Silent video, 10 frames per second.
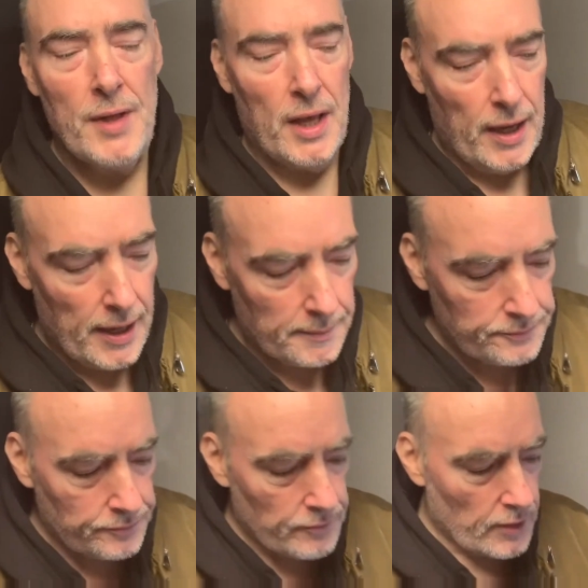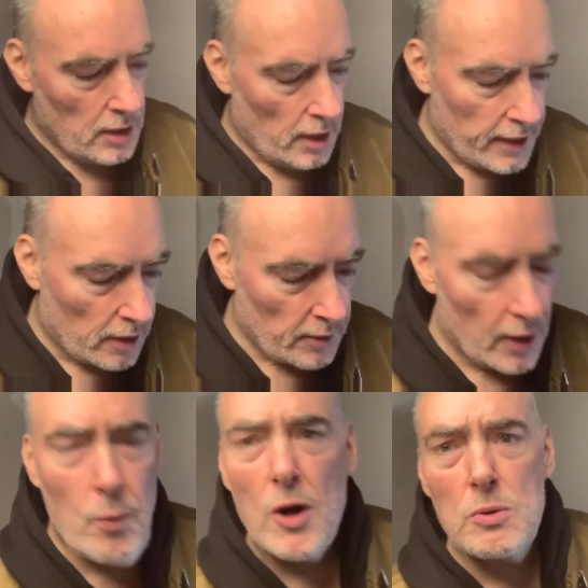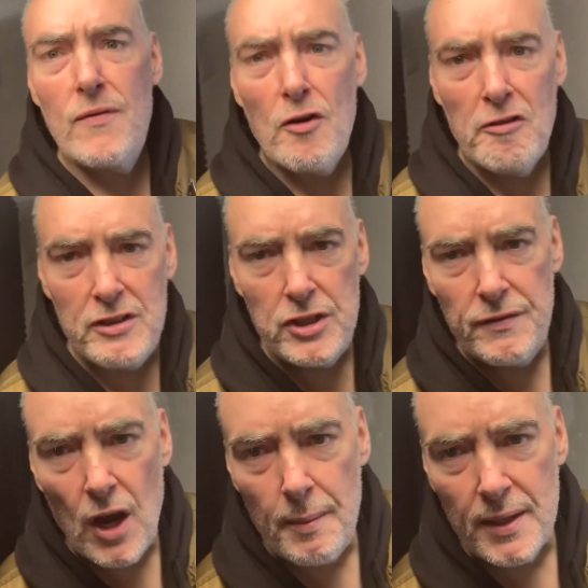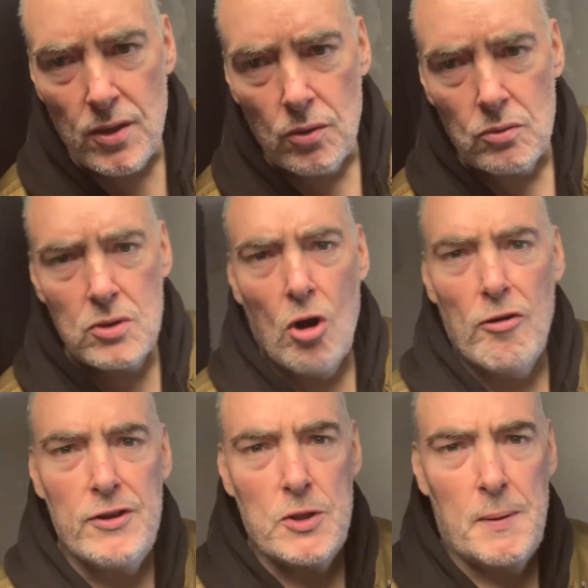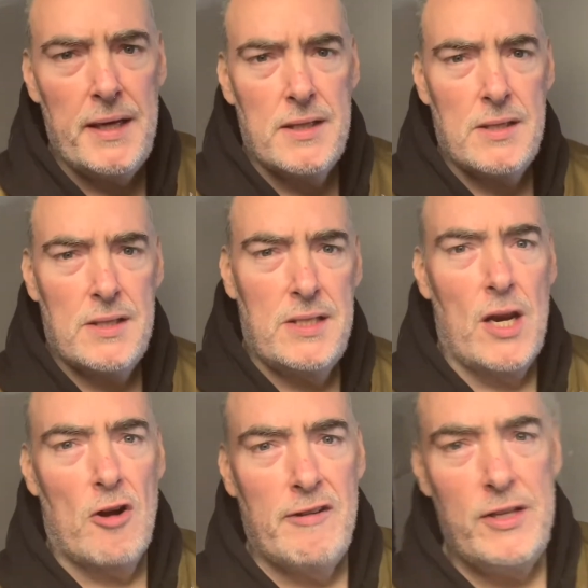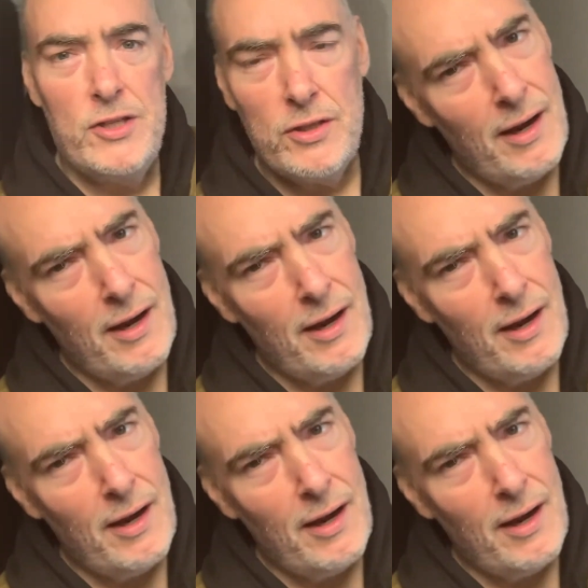I know it works with orange. If you go McDonald's, orange please, still orange.